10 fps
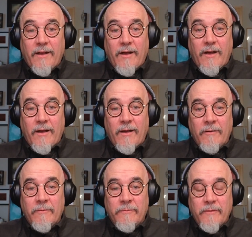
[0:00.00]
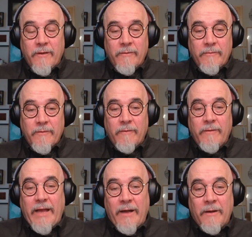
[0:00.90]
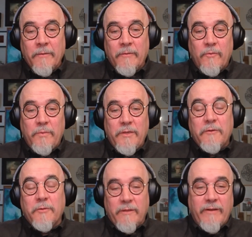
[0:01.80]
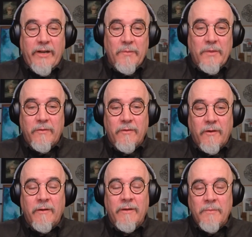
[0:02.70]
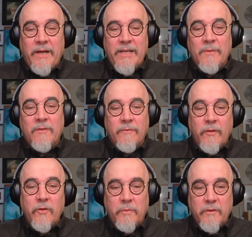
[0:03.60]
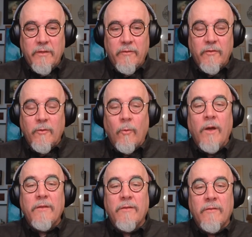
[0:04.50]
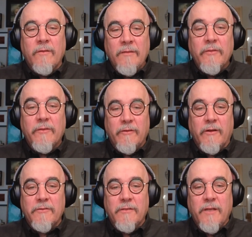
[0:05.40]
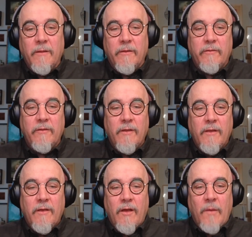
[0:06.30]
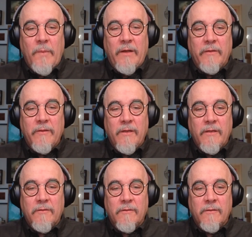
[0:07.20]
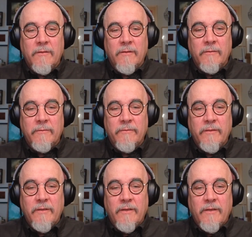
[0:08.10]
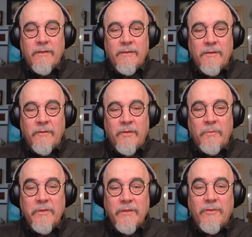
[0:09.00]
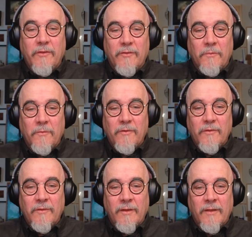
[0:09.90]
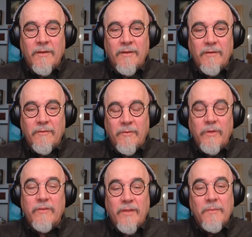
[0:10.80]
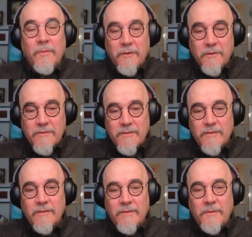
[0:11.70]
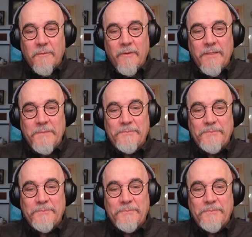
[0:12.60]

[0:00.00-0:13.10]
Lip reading: of how spiritual environments are embodiments of those beliefs. So what does infrastructure tell us about the nature of, you know, the belief systems that from which they emerged, right?